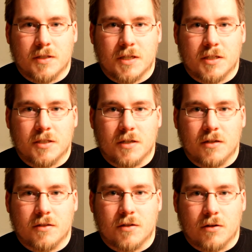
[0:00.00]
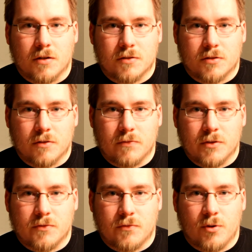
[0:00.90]
catch it on a dark
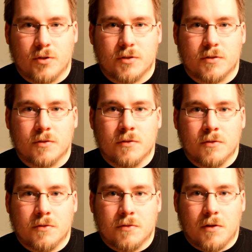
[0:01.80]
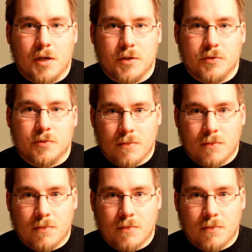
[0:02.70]
surface first. I use